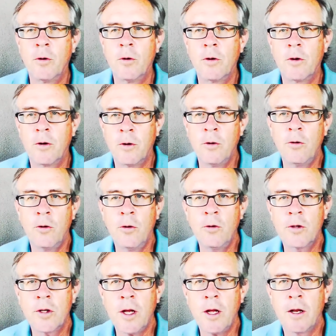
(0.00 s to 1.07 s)
Well, who,
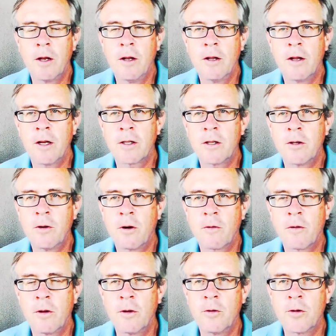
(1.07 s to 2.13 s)
who said that's the
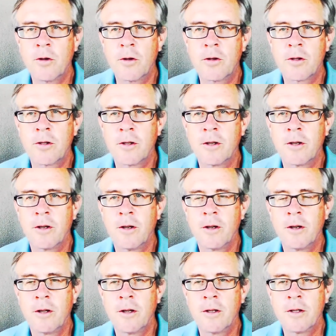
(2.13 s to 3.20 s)
door for losers?
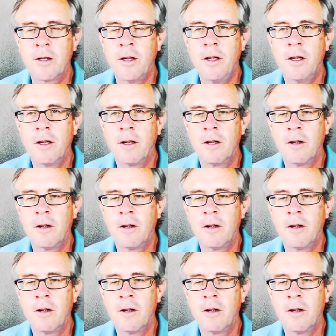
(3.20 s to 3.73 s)
See?